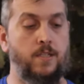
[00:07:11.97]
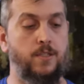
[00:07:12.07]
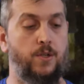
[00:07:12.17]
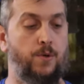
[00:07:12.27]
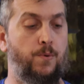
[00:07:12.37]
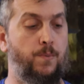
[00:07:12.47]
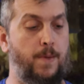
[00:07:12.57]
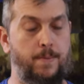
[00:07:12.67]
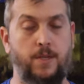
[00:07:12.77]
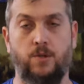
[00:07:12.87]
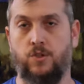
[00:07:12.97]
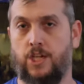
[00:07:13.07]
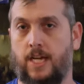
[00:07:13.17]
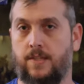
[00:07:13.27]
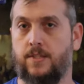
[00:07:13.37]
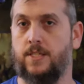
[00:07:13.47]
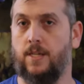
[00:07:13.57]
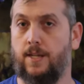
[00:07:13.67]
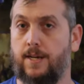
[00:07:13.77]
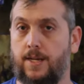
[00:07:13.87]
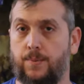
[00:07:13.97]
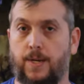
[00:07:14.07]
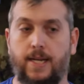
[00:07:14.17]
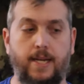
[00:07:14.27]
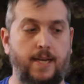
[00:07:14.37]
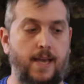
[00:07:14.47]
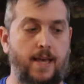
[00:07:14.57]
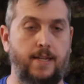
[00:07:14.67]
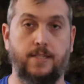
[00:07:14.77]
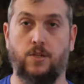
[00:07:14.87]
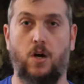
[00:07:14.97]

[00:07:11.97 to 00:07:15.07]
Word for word: So maybe you check the salinity reading and it's